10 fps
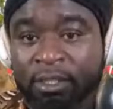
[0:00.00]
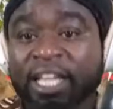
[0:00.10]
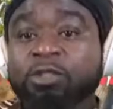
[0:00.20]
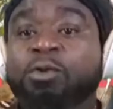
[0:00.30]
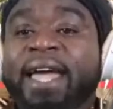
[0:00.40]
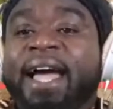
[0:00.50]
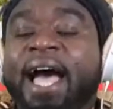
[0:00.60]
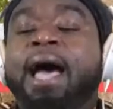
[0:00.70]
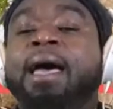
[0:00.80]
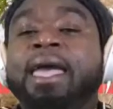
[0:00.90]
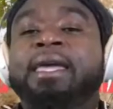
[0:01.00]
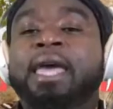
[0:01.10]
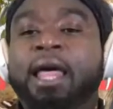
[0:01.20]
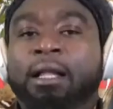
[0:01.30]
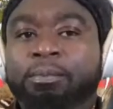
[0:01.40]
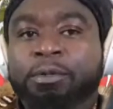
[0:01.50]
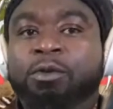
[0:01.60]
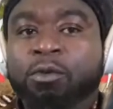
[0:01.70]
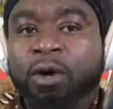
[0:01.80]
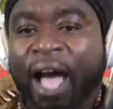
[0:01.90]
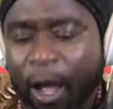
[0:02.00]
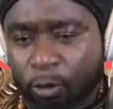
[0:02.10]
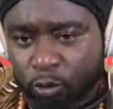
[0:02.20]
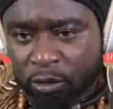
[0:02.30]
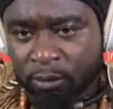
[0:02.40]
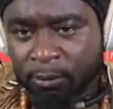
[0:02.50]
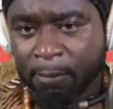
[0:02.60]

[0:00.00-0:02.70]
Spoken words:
That's where I help you out